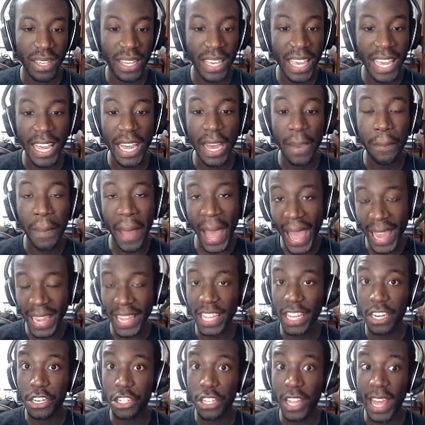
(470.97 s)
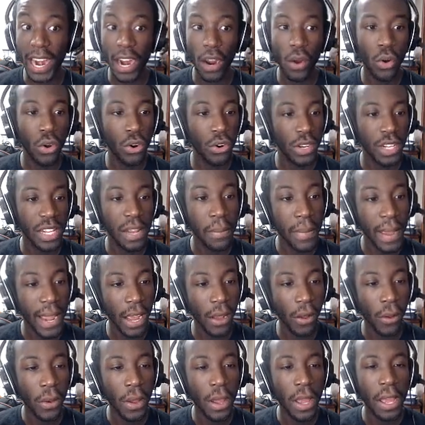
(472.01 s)
get a package that I ordered in the
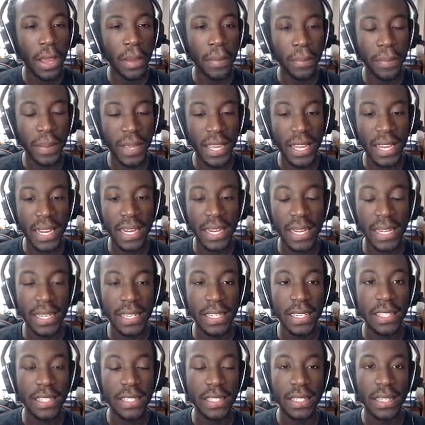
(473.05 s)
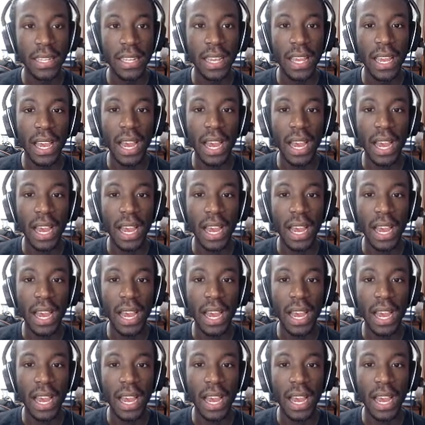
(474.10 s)
mail because,